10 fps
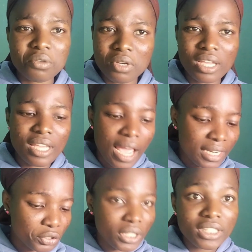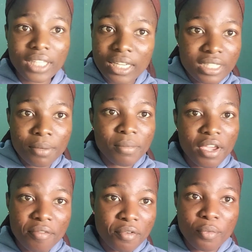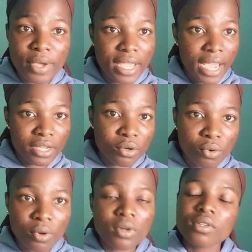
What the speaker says: Okay, I literally take them everywhere I go.